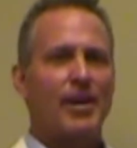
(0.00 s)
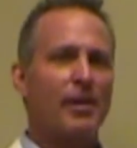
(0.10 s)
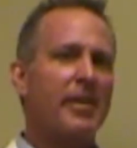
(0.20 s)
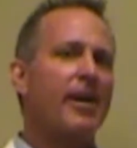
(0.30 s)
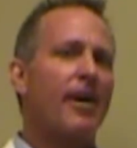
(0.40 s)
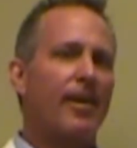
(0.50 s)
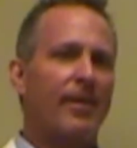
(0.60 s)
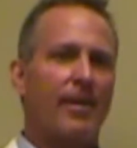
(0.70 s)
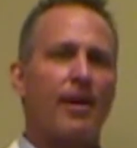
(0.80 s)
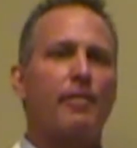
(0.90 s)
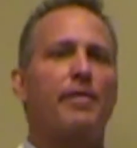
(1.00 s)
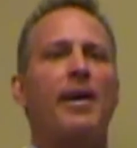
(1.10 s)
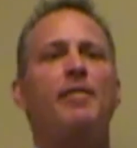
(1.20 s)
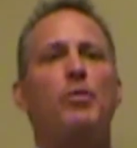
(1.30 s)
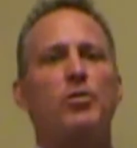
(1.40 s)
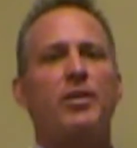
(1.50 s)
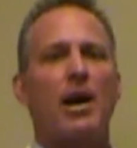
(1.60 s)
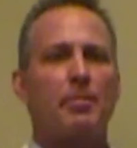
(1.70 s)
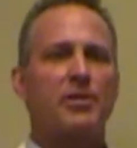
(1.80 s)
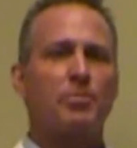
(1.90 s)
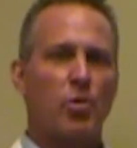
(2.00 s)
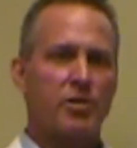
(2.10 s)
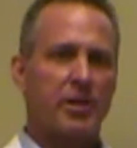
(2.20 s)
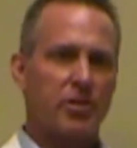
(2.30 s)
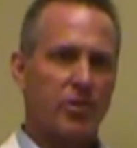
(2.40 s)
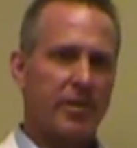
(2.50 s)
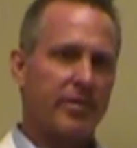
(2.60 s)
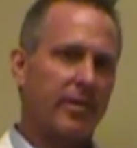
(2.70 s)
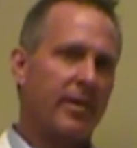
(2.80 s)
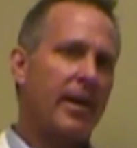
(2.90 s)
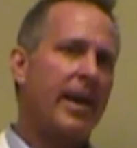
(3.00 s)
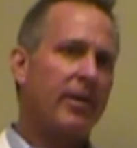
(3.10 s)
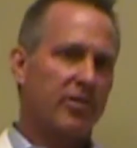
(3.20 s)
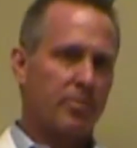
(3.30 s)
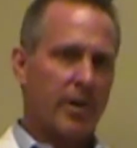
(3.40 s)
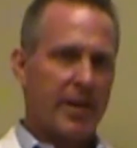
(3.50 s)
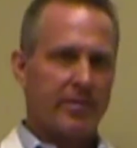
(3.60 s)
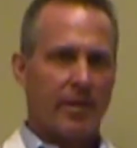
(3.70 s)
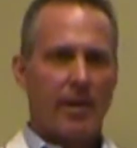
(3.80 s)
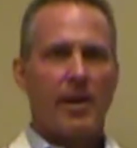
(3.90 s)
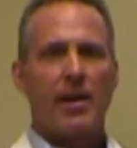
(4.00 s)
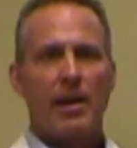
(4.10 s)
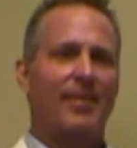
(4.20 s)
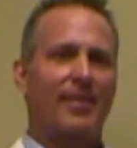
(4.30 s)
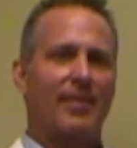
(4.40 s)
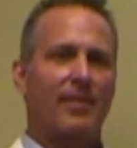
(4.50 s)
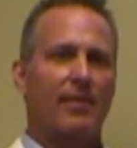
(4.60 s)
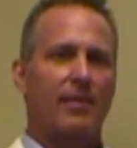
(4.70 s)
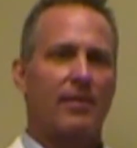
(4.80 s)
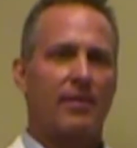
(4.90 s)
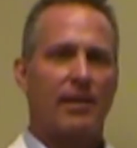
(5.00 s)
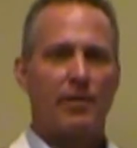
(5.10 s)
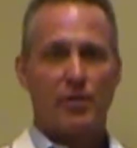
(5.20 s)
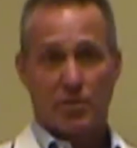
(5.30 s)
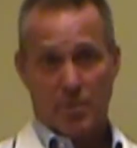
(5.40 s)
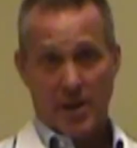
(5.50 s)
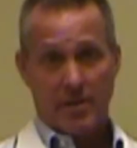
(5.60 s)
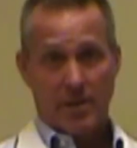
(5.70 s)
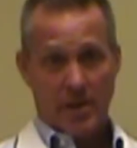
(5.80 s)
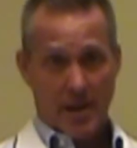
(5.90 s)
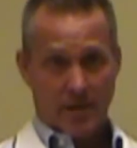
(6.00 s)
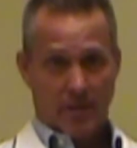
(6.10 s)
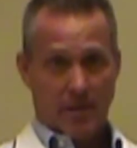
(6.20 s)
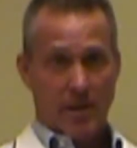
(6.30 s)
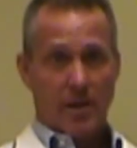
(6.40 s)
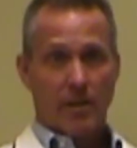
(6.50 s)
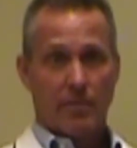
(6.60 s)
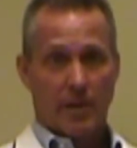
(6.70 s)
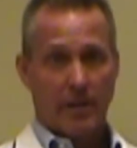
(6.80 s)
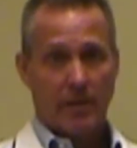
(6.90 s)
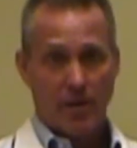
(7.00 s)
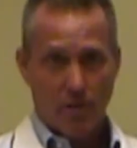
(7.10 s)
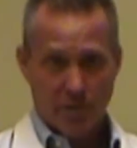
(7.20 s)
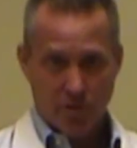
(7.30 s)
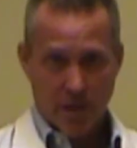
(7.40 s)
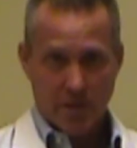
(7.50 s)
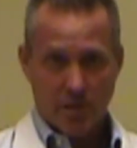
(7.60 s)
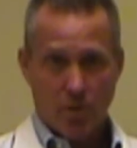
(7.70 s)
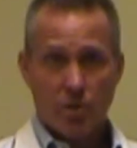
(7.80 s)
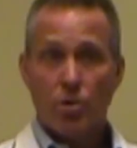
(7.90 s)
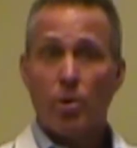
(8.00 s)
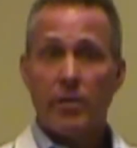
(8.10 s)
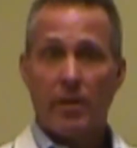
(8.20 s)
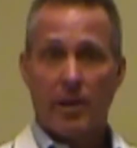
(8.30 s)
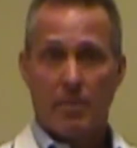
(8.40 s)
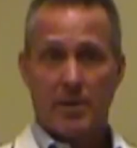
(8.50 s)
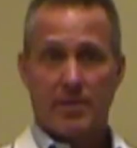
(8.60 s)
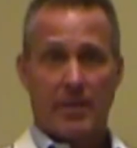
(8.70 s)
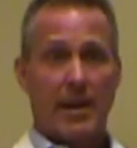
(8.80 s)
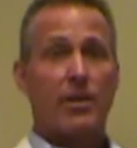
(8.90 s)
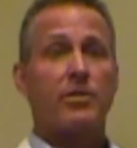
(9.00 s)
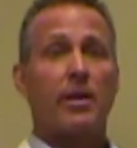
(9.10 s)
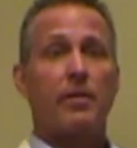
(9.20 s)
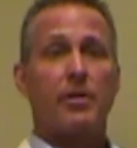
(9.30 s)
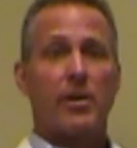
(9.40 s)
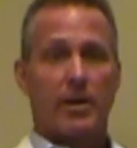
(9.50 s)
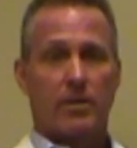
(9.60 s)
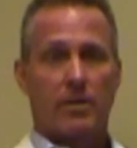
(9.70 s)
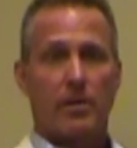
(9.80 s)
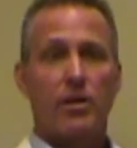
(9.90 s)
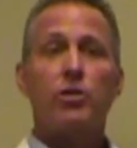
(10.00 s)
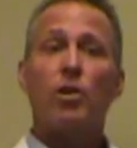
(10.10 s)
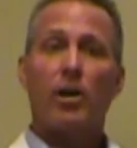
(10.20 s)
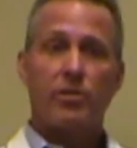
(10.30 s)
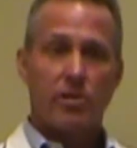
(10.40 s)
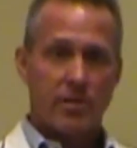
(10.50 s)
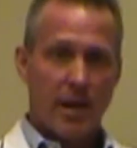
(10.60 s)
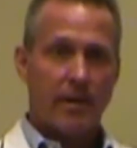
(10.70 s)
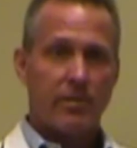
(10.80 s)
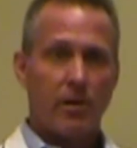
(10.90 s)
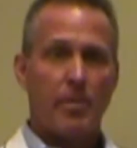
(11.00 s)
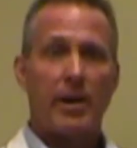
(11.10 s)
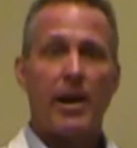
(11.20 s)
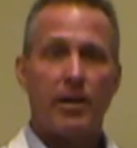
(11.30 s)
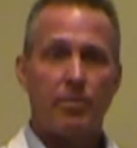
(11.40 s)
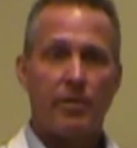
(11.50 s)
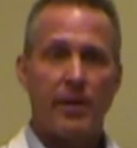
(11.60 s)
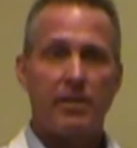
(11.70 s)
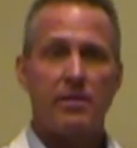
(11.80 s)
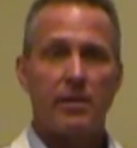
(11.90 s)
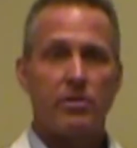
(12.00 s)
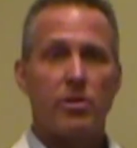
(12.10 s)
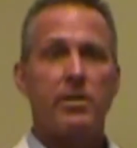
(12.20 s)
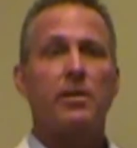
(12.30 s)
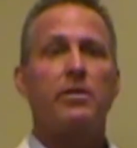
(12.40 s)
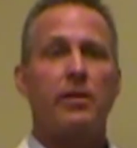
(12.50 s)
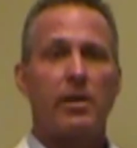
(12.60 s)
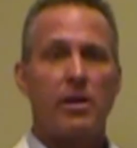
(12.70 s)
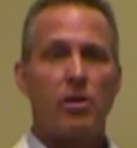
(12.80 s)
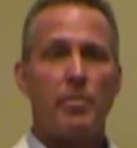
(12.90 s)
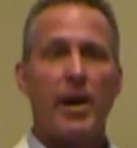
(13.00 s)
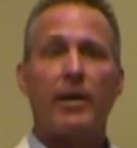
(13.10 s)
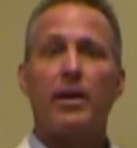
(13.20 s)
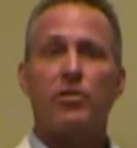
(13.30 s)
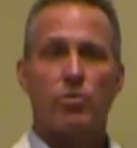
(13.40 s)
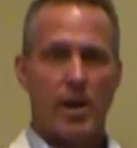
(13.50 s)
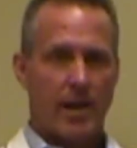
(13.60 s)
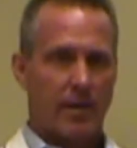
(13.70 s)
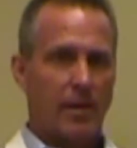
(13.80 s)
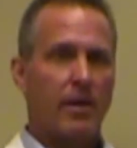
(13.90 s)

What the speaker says: Here they are, our 5 most common sports injuries. Ankle sprains. If you sprained your ankle, you've likely overstretched or torn the ligaments on the outside of your ankle. Talk to your doctor about how to prevent these injuries to get you back on track.